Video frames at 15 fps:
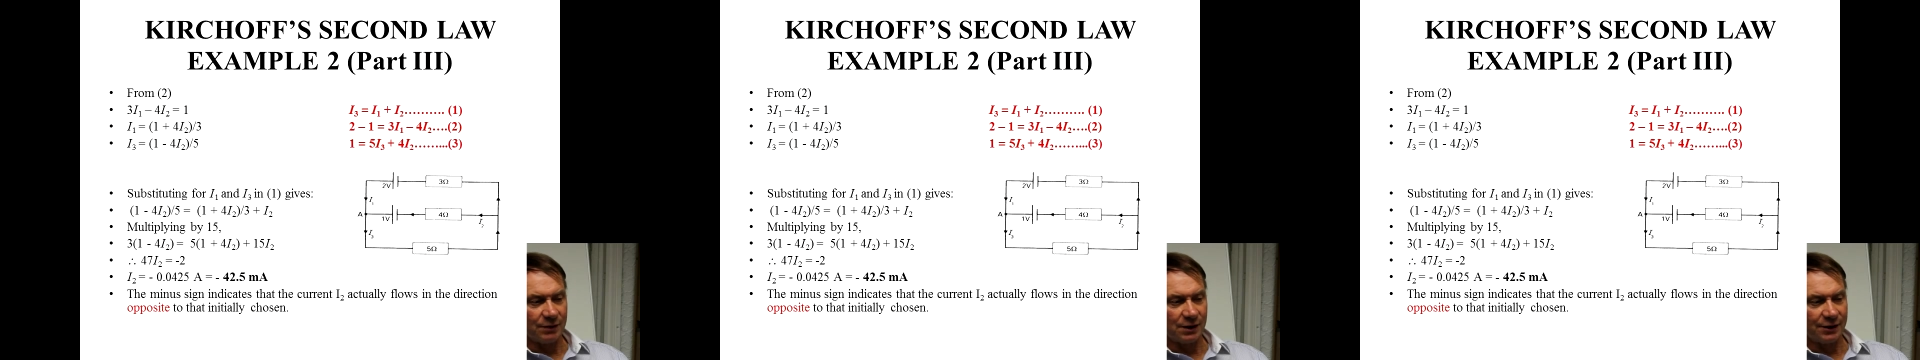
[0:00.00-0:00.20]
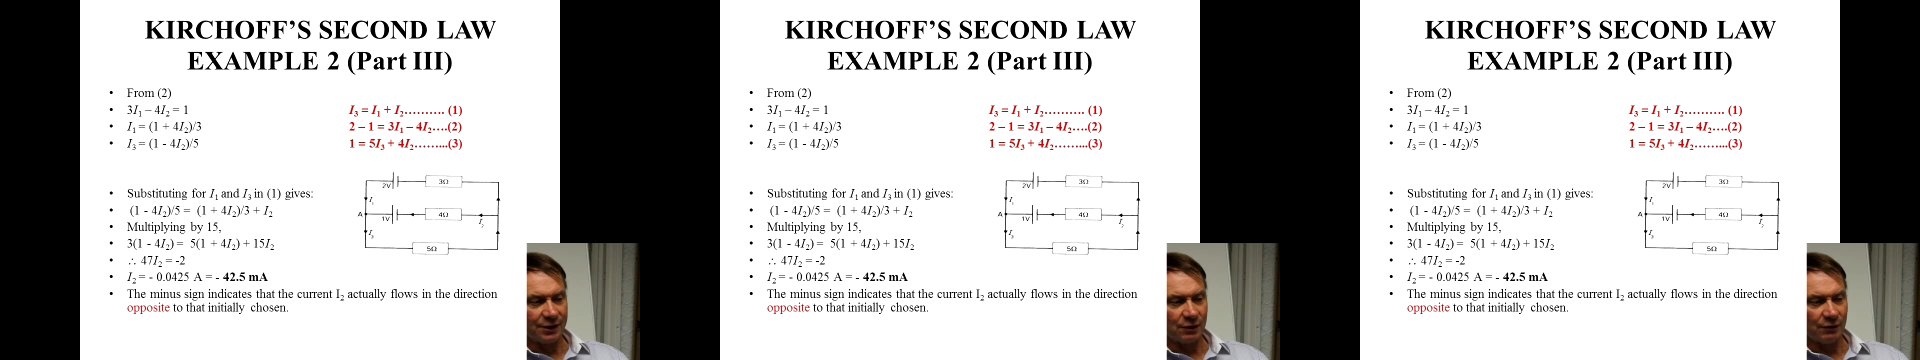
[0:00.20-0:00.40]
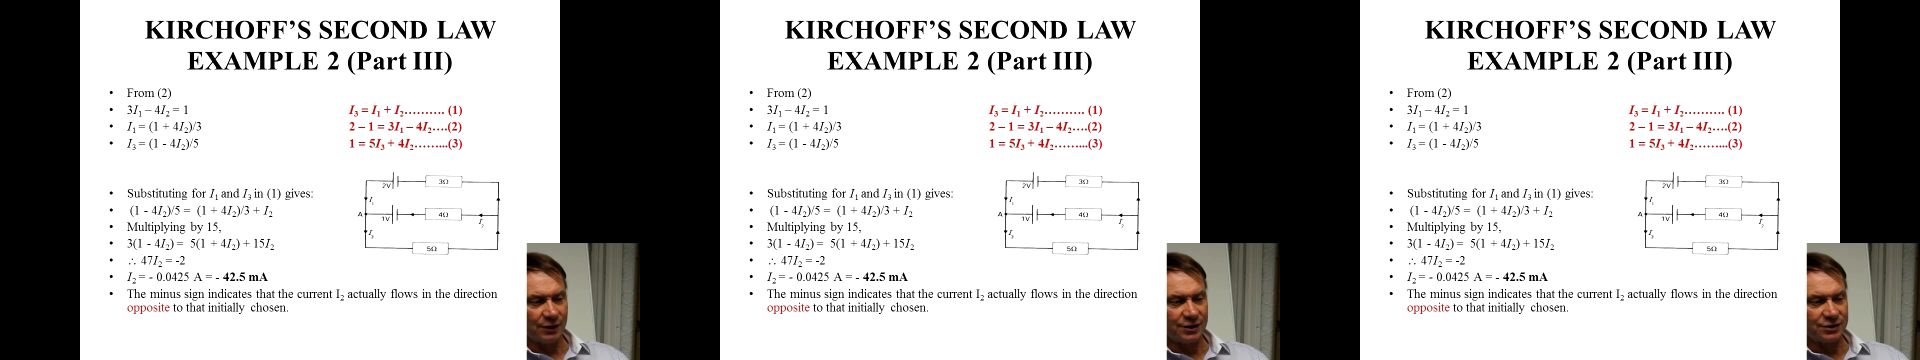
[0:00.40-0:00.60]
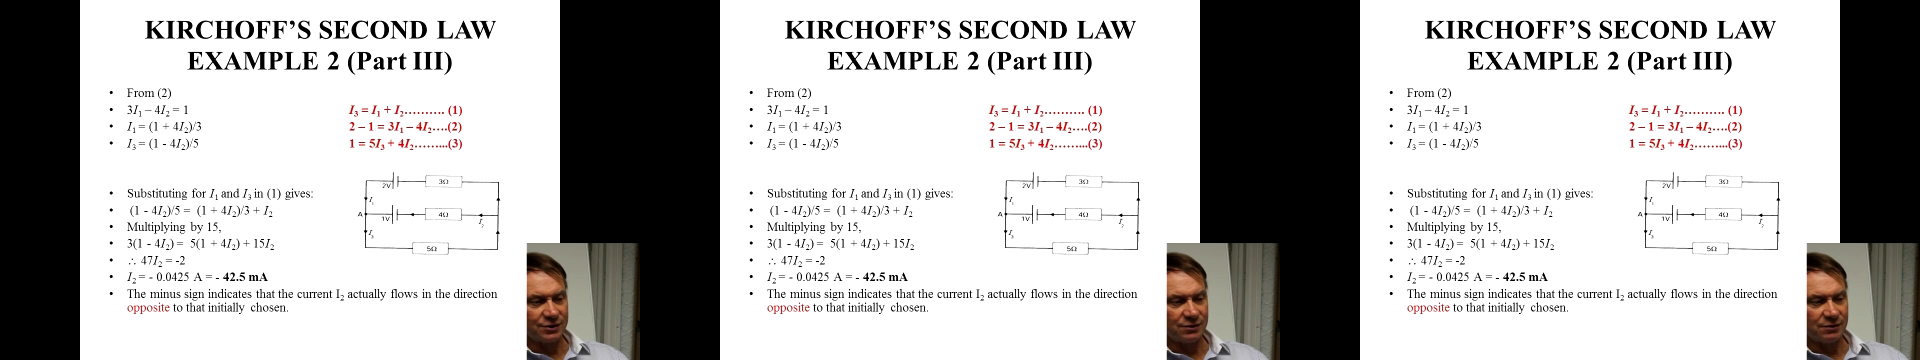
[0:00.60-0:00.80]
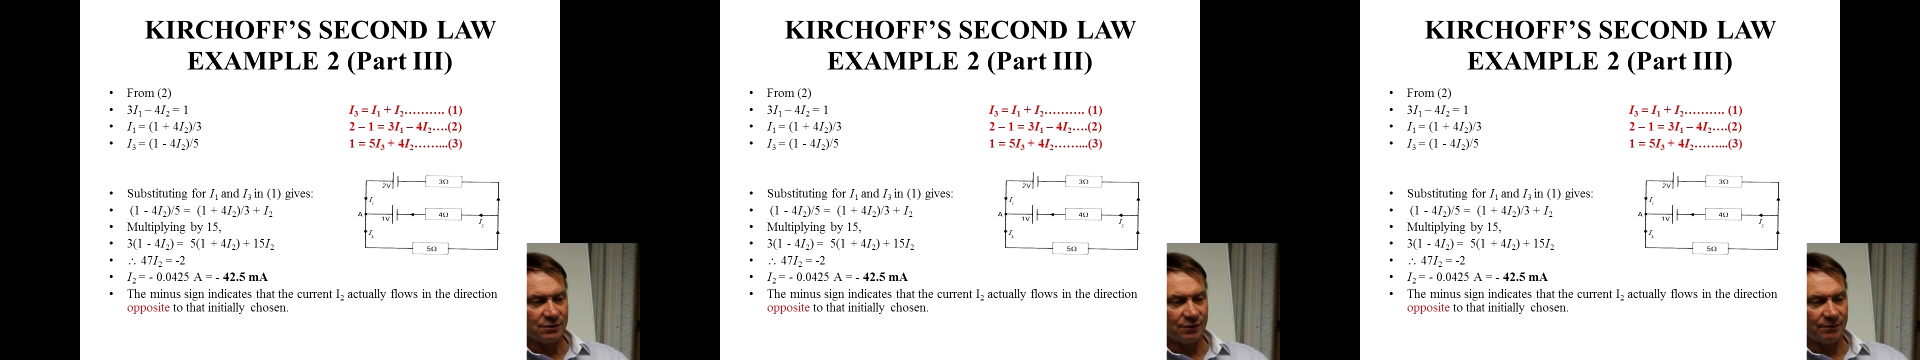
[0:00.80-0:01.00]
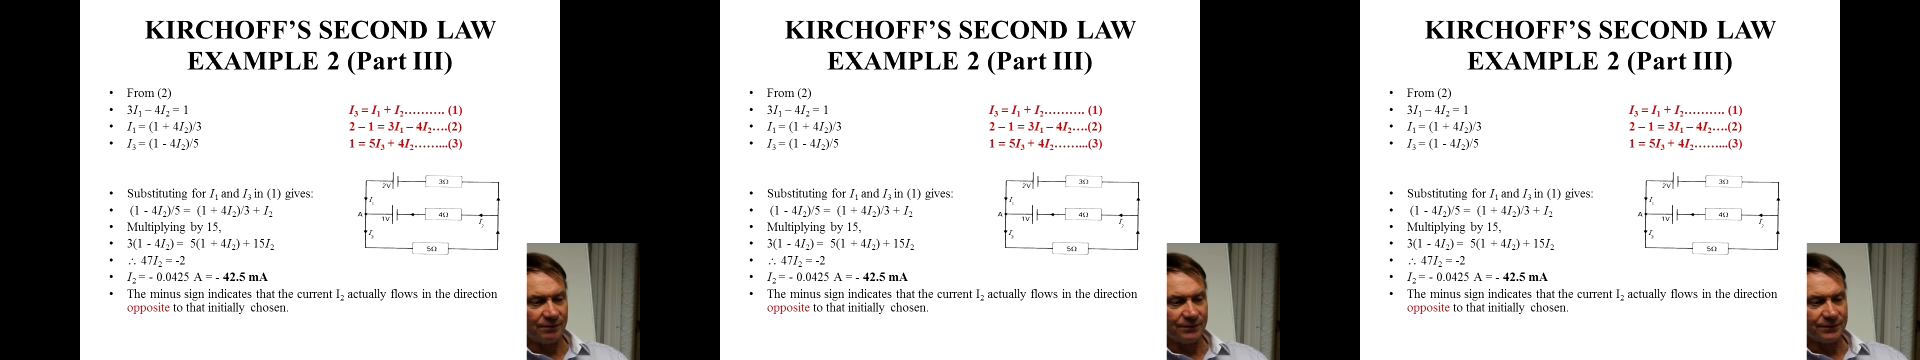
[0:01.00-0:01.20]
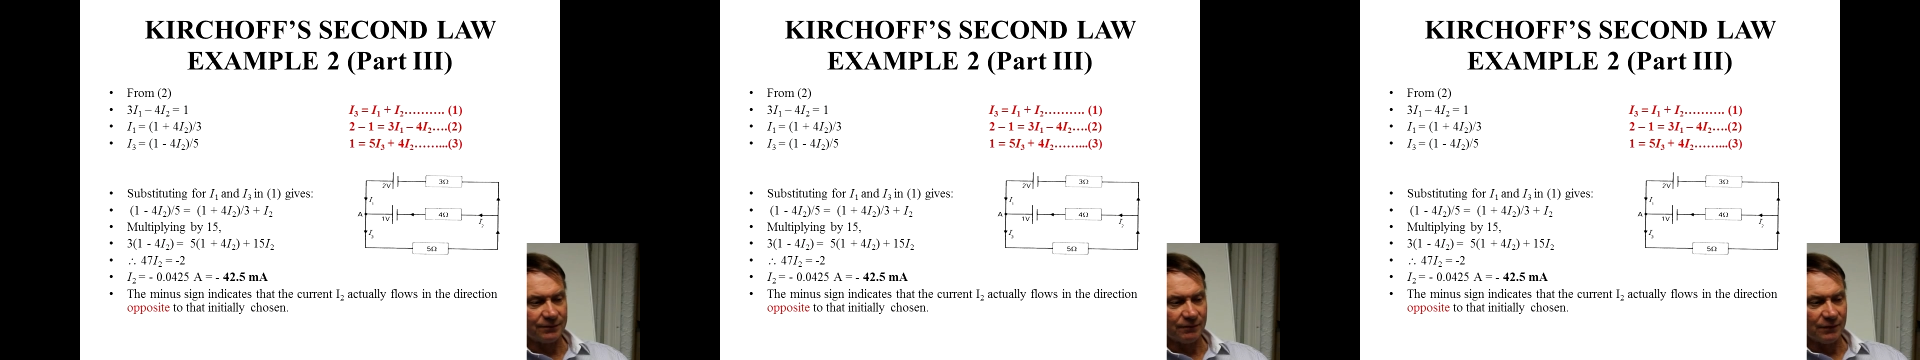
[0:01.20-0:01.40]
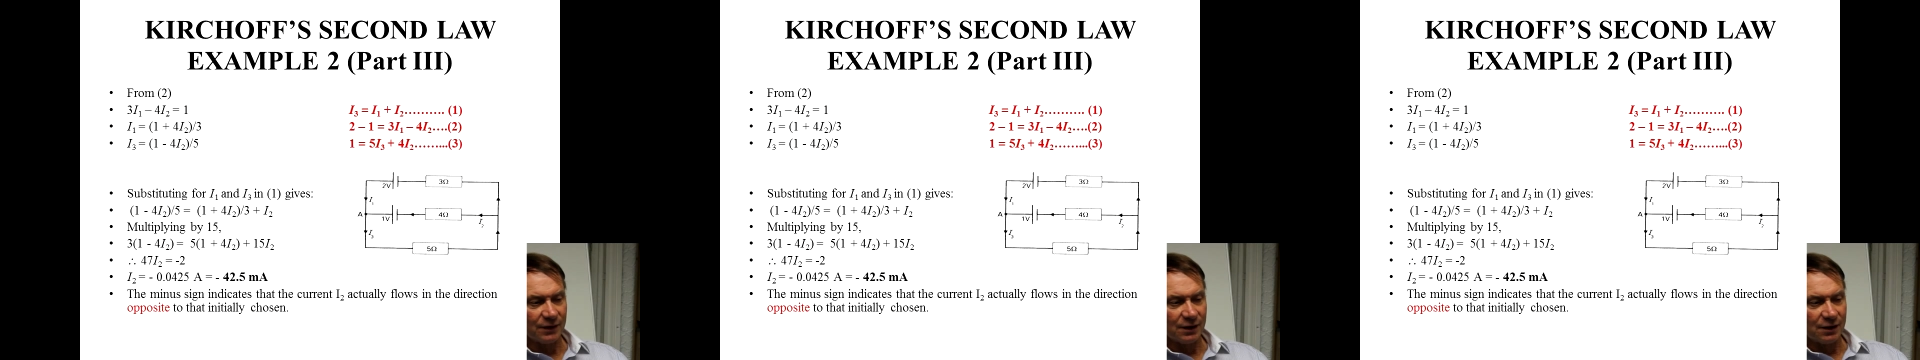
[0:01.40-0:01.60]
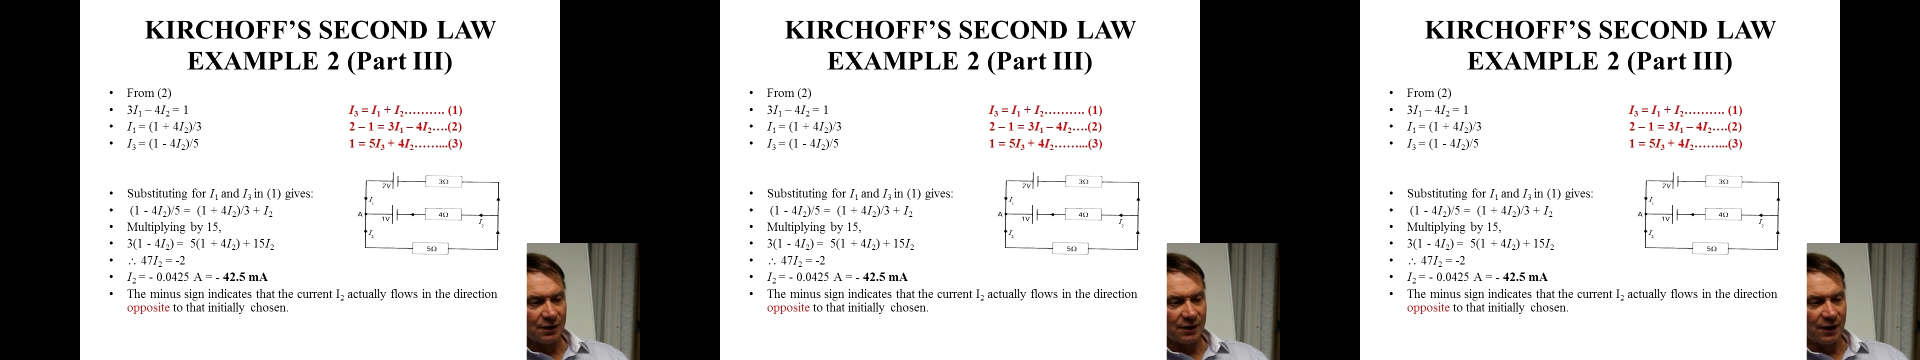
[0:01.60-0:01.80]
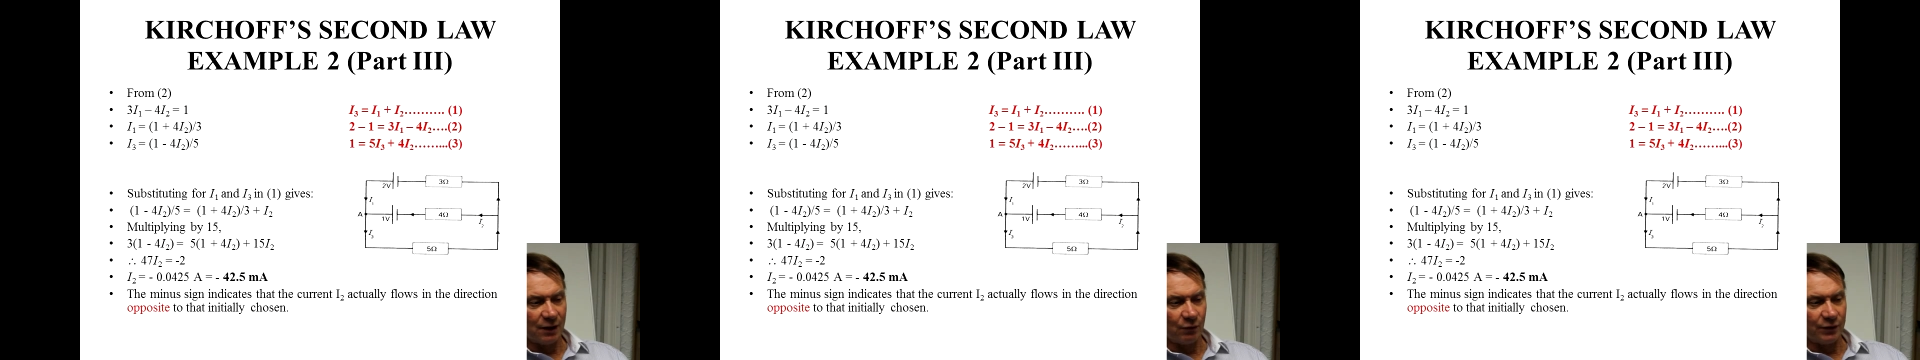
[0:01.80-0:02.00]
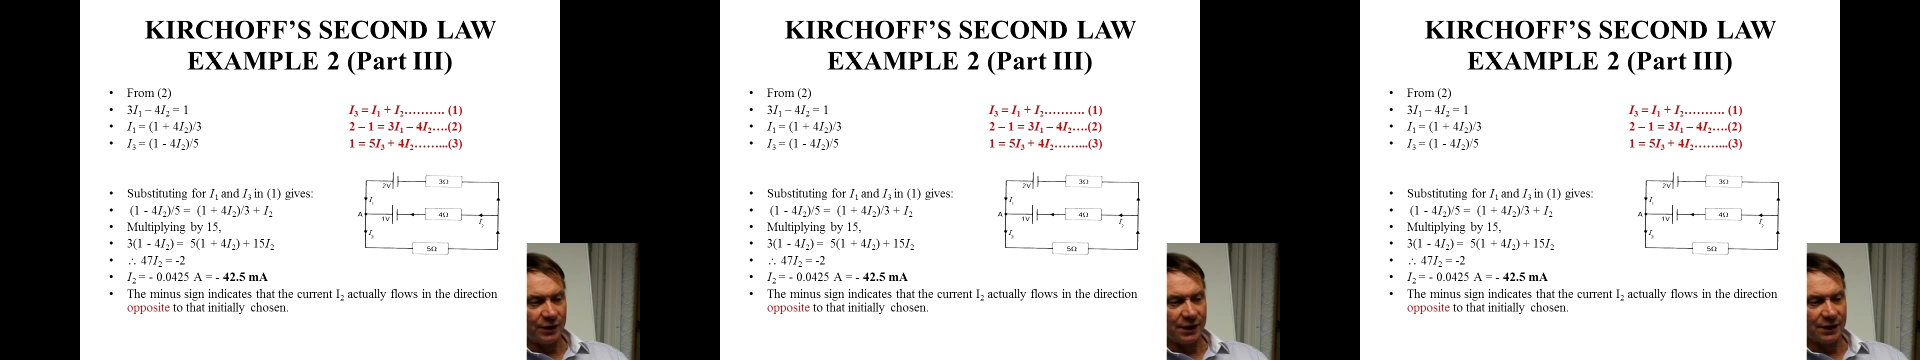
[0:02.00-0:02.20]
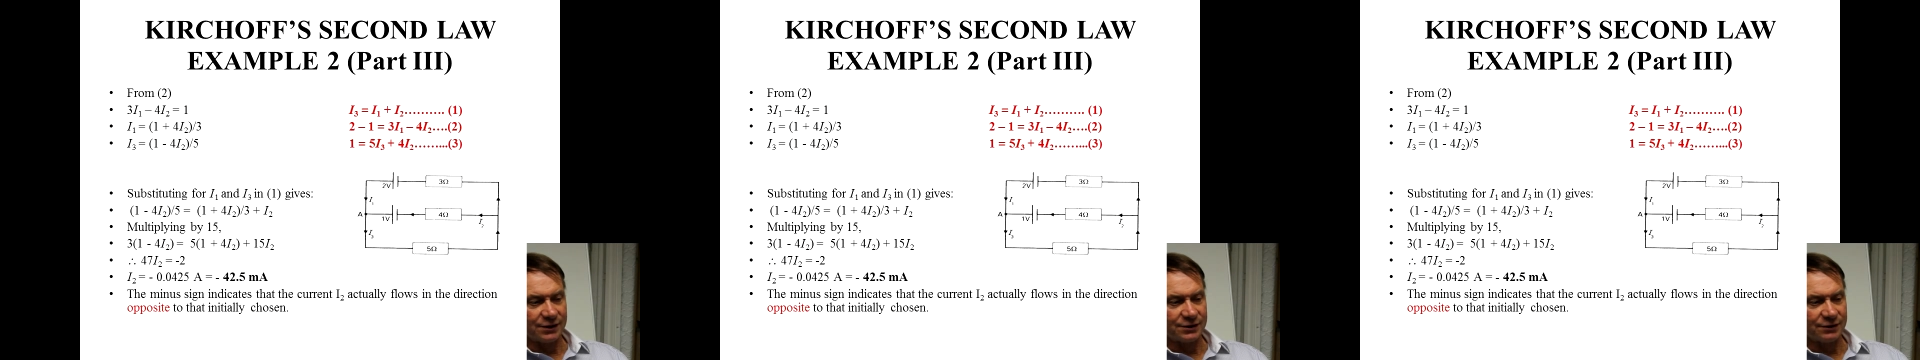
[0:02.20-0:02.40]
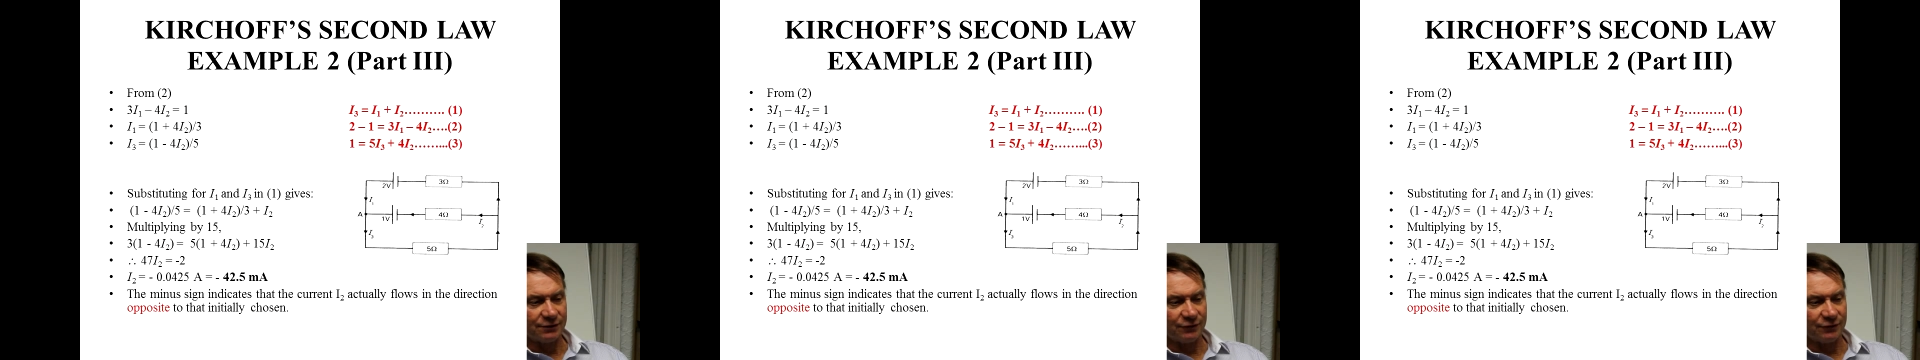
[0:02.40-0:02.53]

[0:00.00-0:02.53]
the middle equation, and we get